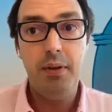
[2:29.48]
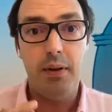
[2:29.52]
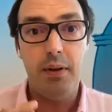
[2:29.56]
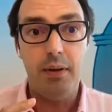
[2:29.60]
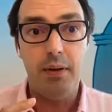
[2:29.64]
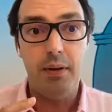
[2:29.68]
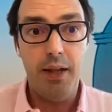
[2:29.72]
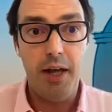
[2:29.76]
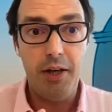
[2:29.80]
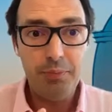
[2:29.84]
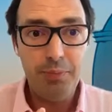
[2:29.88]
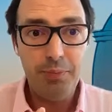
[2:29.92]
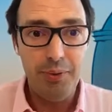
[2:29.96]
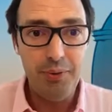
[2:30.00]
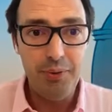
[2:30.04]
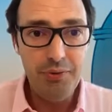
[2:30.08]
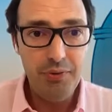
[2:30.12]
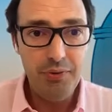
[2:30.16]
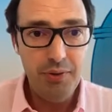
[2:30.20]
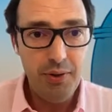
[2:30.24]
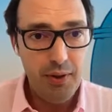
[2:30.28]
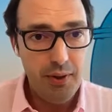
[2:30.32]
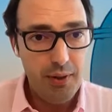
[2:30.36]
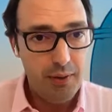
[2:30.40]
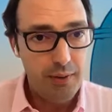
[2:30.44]
Last
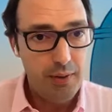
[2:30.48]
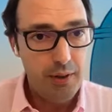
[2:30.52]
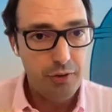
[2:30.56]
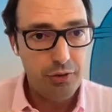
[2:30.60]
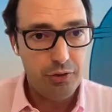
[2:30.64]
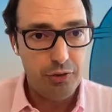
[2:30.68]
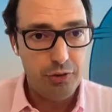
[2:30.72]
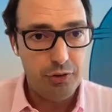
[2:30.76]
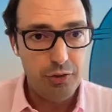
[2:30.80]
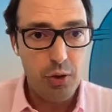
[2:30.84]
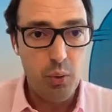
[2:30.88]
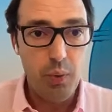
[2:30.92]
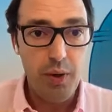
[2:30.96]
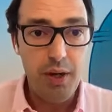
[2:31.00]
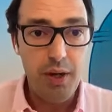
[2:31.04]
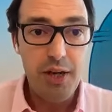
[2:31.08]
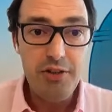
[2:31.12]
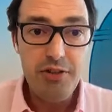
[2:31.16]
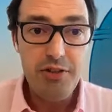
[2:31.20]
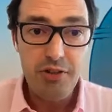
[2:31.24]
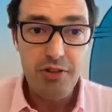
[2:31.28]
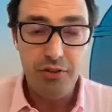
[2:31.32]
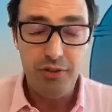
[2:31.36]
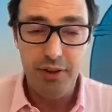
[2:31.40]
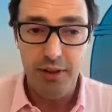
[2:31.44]
point, there's no
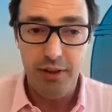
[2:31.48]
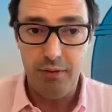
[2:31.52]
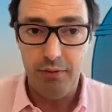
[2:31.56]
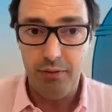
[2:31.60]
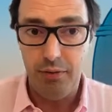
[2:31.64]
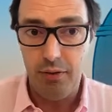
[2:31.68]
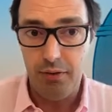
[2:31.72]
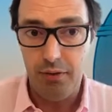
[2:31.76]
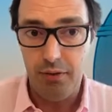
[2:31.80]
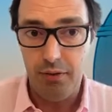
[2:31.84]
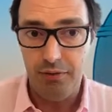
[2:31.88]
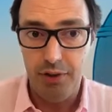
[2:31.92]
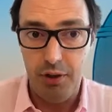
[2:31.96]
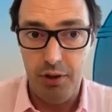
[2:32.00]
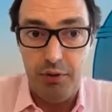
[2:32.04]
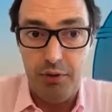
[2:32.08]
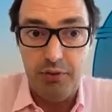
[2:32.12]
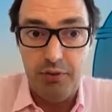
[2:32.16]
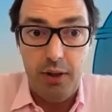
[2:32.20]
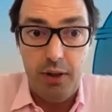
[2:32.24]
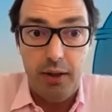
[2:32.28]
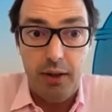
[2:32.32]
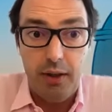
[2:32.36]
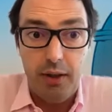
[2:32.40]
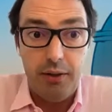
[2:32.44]
agency involved here. We
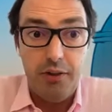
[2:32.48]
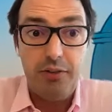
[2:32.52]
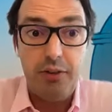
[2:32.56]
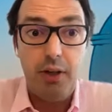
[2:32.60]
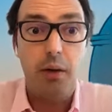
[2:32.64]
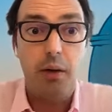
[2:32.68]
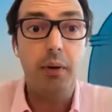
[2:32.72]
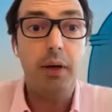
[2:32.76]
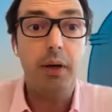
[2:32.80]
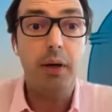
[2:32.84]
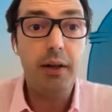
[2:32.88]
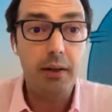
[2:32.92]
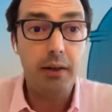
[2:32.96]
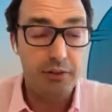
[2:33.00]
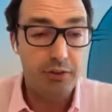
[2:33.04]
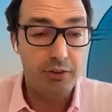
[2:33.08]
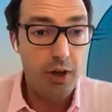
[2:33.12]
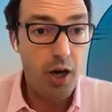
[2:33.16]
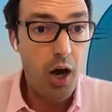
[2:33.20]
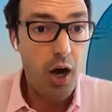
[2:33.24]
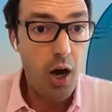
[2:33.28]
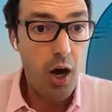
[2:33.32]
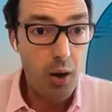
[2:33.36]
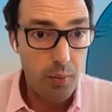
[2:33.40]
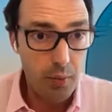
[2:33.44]
sell this directly, it's
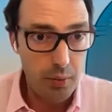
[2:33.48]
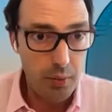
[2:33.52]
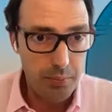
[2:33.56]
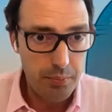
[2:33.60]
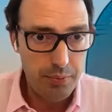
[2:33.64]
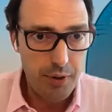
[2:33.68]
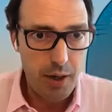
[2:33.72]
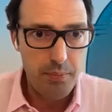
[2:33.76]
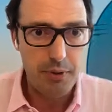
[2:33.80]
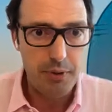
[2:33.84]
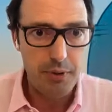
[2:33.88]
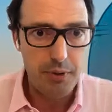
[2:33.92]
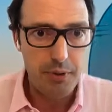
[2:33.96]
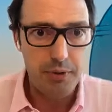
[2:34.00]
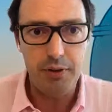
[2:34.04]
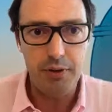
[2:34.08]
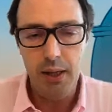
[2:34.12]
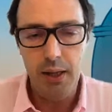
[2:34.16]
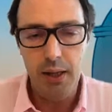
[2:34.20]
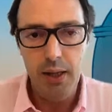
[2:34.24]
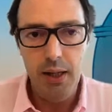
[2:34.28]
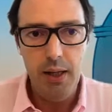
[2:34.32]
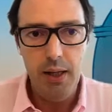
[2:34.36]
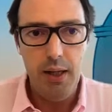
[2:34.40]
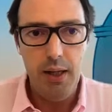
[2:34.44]
our
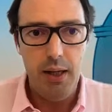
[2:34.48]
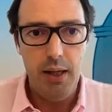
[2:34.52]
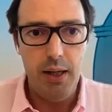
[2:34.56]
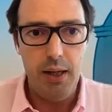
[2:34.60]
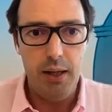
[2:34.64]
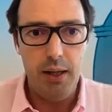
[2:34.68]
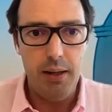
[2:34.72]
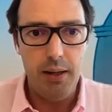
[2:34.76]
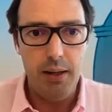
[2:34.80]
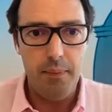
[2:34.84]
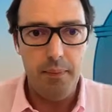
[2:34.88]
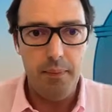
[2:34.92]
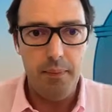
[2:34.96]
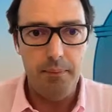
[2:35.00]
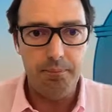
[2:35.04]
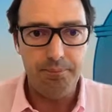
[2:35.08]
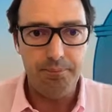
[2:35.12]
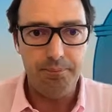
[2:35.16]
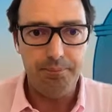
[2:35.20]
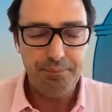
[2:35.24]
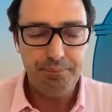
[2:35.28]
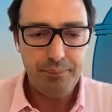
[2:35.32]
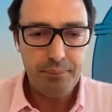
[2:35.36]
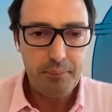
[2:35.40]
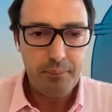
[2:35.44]
property.
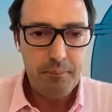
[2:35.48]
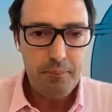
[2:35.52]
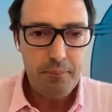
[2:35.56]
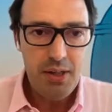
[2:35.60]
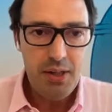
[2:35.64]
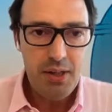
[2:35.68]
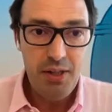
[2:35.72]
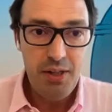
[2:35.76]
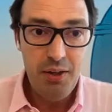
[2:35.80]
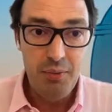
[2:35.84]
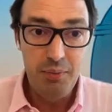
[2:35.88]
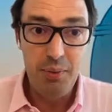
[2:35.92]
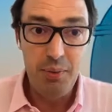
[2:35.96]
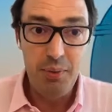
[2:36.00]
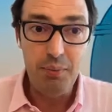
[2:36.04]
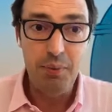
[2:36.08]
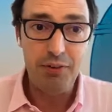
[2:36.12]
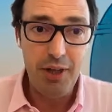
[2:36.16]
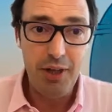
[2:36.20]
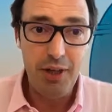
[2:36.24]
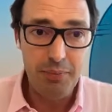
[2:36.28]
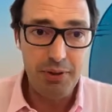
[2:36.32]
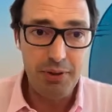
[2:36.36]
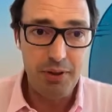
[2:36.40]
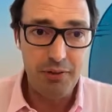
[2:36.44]
We want
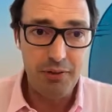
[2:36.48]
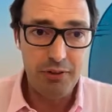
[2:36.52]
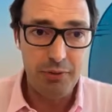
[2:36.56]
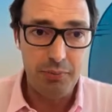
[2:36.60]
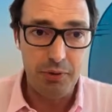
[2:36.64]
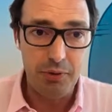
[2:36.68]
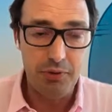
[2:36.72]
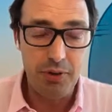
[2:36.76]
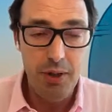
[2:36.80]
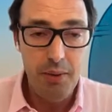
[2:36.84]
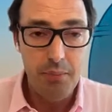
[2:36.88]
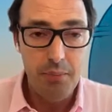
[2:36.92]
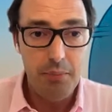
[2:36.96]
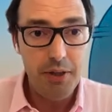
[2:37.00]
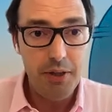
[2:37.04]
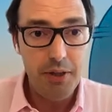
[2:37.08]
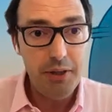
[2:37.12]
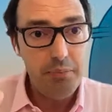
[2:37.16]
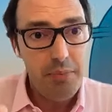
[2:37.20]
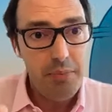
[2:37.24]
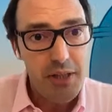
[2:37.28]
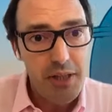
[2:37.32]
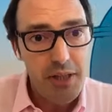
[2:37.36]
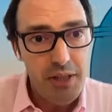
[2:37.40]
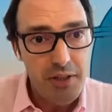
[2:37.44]
happy customers, but
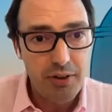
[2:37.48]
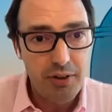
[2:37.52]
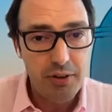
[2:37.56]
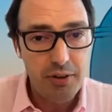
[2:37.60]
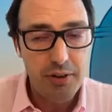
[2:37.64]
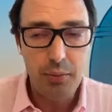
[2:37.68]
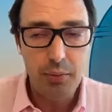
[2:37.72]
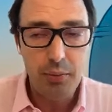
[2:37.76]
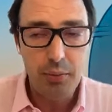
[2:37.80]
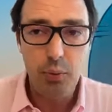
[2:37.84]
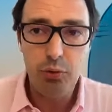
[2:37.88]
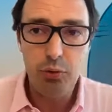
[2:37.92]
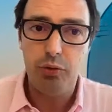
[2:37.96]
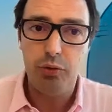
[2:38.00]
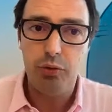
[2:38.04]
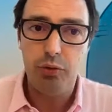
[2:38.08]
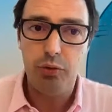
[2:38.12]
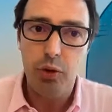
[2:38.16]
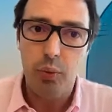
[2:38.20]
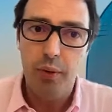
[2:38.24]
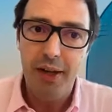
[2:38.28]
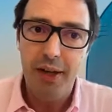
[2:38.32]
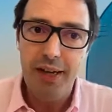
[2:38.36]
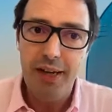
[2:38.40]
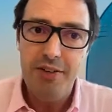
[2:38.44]
it means that there's also
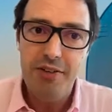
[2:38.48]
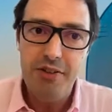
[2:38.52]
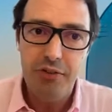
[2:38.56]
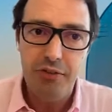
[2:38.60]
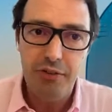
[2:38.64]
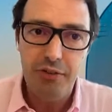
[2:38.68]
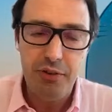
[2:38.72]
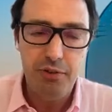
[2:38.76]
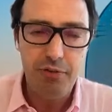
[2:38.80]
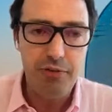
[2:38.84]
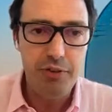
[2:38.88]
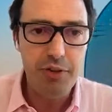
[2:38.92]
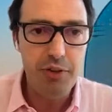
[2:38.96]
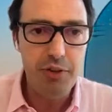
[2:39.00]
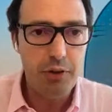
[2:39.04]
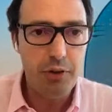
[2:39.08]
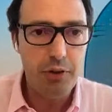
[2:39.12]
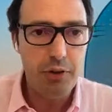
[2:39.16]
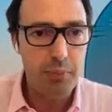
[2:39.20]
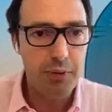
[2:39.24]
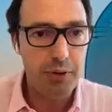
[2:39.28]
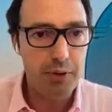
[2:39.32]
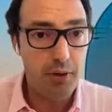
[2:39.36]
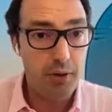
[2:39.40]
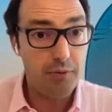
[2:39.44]
no agency fee
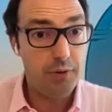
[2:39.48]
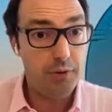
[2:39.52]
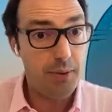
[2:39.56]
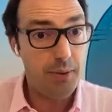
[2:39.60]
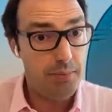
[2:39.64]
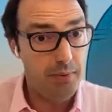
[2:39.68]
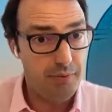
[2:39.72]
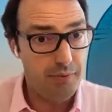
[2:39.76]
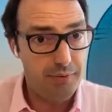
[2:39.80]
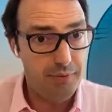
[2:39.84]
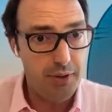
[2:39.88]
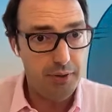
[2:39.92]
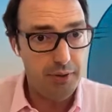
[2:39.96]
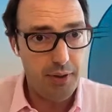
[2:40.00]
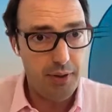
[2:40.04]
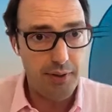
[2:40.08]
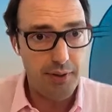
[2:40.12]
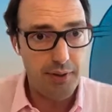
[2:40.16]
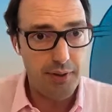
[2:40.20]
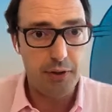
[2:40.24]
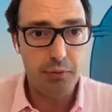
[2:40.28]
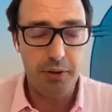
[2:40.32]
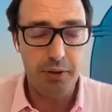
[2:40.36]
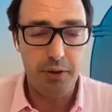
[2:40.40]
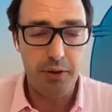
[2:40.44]
coming on top of it, and
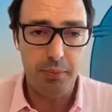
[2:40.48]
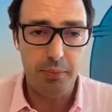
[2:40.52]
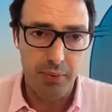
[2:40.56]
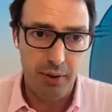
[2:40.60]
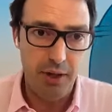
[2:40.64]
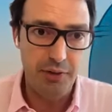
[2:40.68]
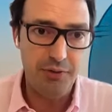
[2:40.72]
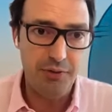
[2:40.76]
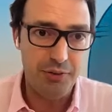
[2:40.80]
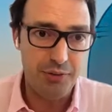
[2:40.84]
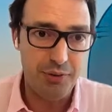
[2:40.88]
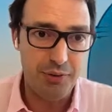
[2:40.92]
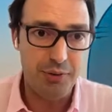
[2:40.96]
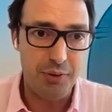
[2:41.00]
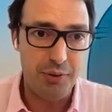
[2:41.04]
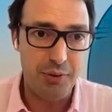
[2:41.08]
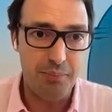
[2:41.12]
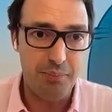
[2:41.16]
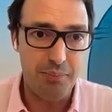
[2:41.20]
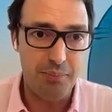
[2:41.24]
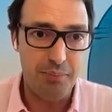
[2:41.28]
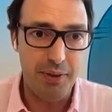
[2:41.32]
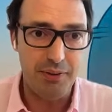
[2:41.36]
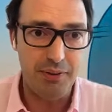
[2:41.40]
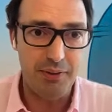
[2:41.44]
that's why the price is so
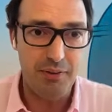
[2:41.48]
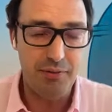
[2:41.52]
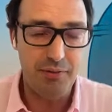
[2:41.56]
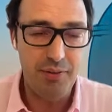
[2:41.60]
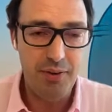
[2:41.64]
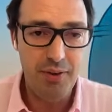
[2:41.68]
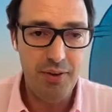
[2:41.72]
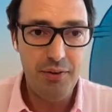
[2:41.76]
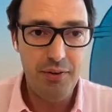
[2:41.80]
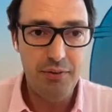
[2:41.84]
competitive.